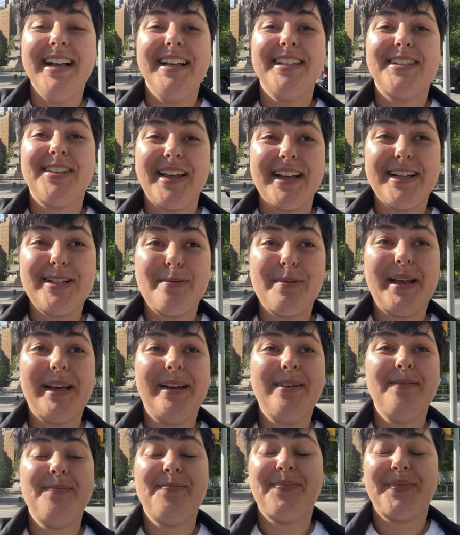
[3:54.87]
So that should be
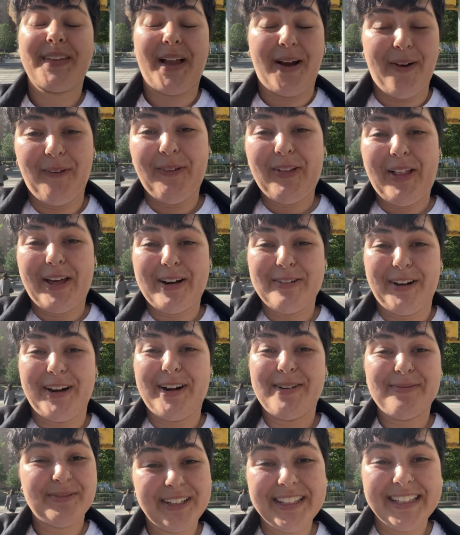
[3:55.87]
a whole lot of fun
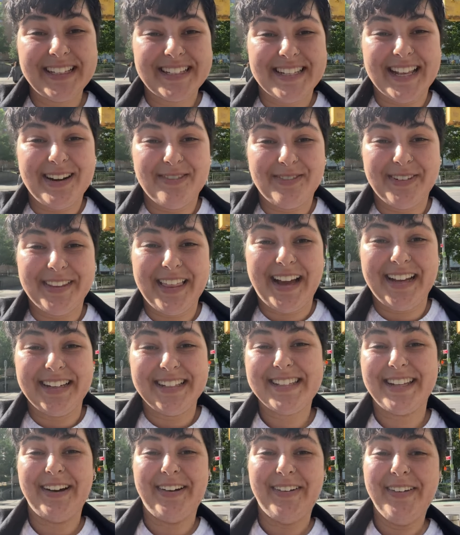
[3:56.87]
and I'm really excited for
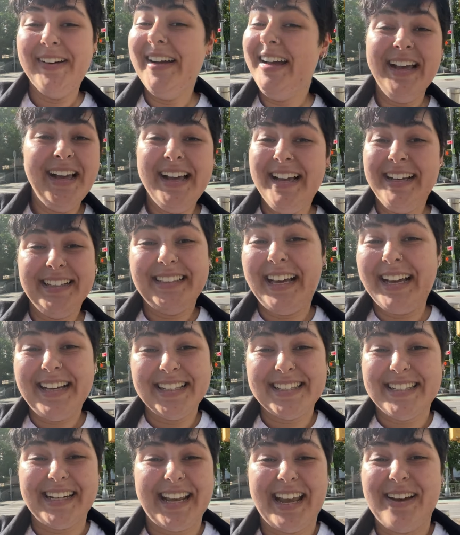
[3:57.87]
that. So yeah,
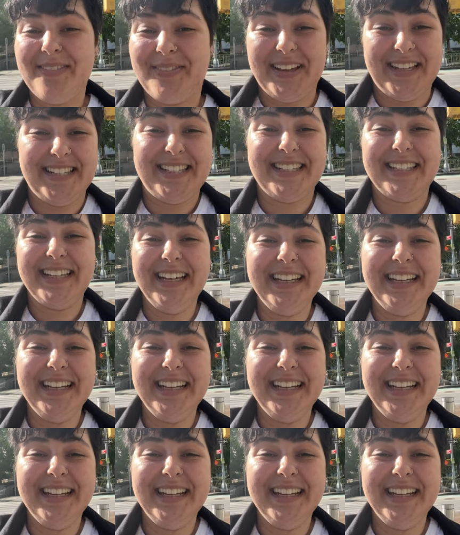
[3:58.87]
let's head to campus.